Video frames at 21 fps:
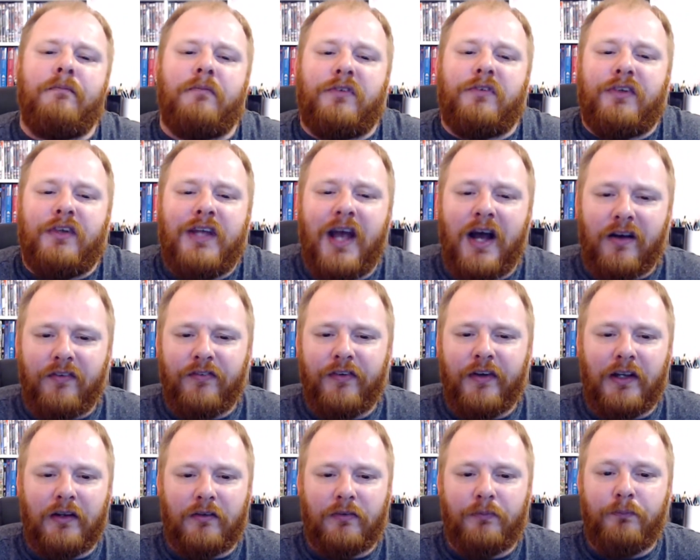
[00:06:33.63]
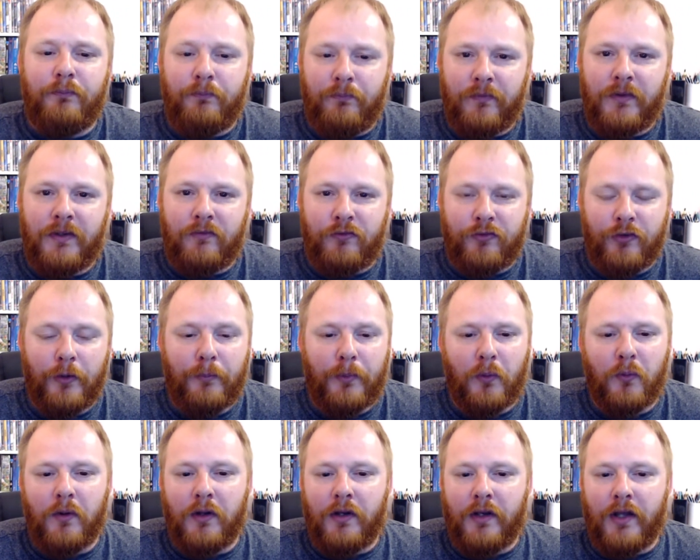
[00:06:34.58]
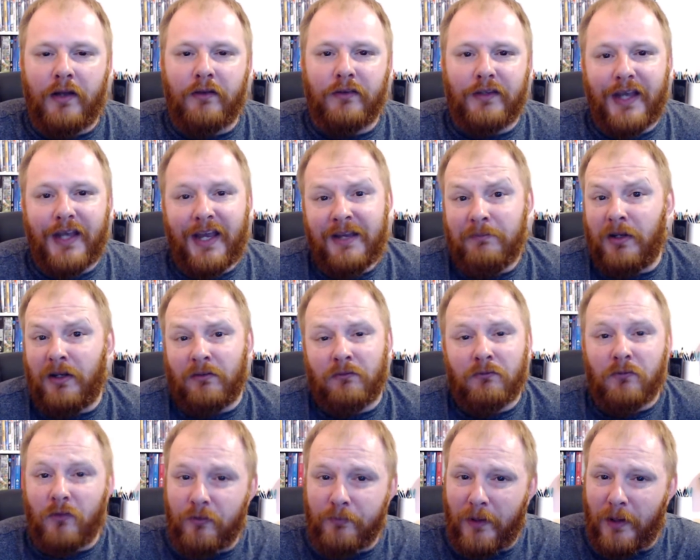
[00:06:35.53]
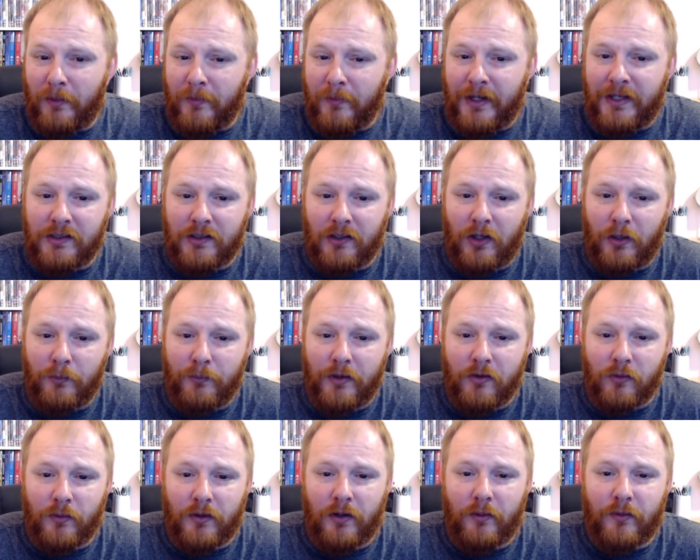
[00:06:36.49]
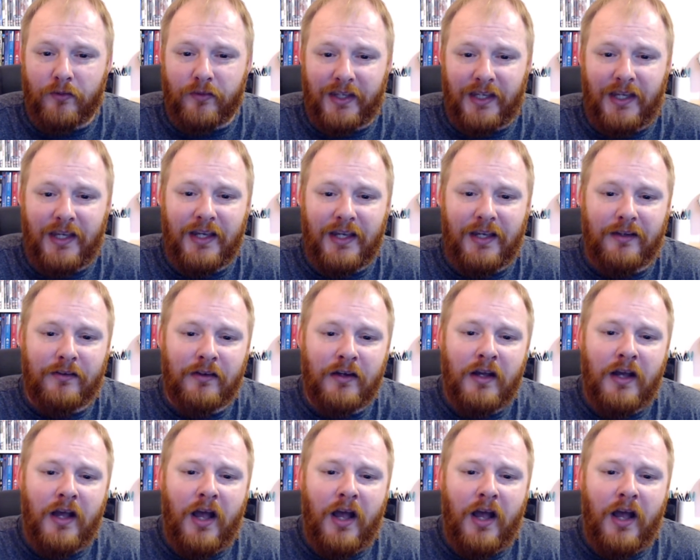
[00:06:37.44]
So yeah, I think football and gaming was my major hobbies when I was a kid.